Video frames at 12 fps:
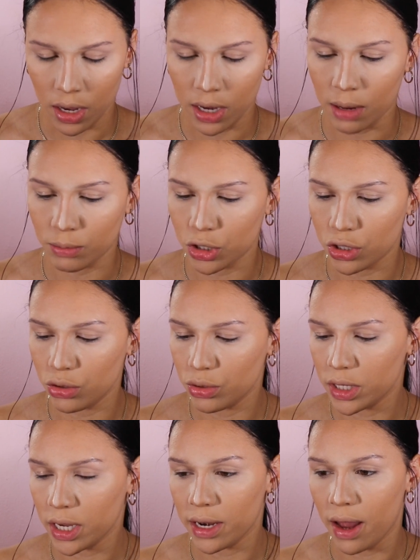And I'm just
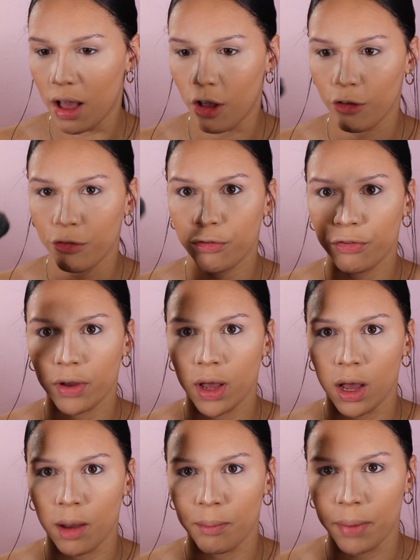using an e.l.f.